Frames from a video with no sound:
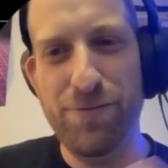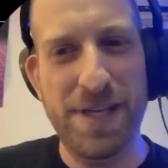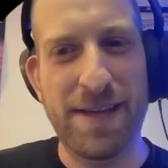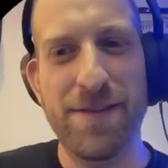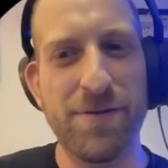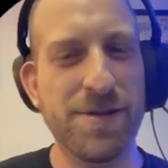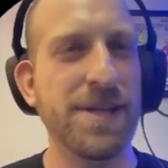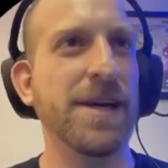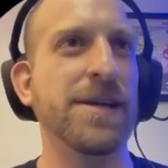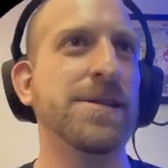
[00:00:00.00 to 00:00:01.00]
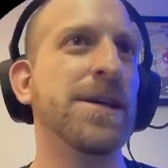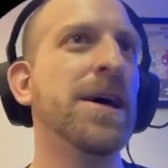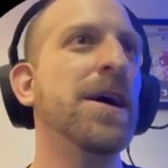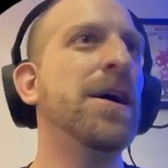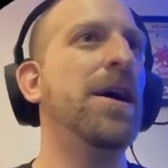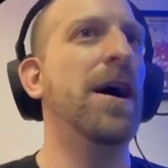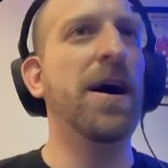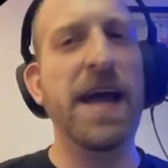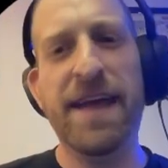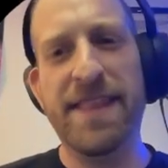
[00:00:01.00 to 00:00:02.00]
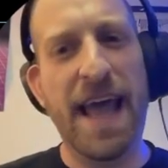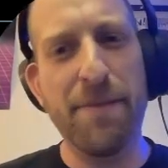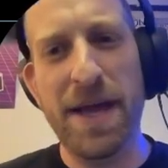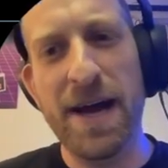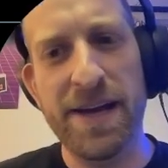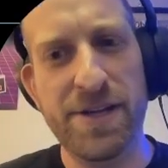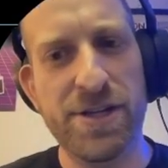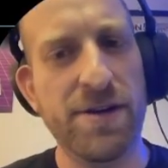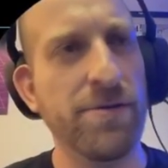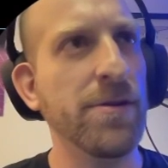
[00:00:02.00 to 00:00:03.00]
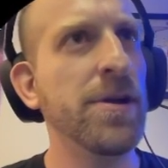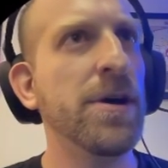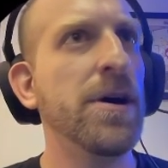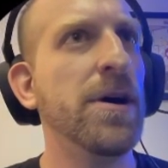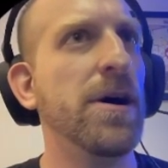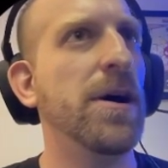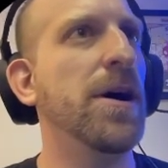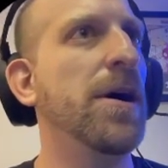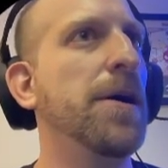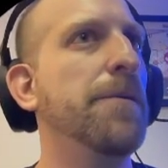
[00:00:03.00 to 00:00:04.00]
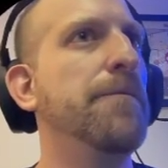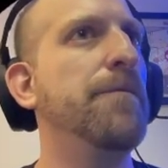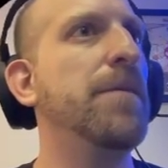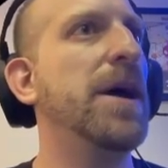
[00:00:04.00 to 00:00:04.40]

using those things, and the API in general. Um,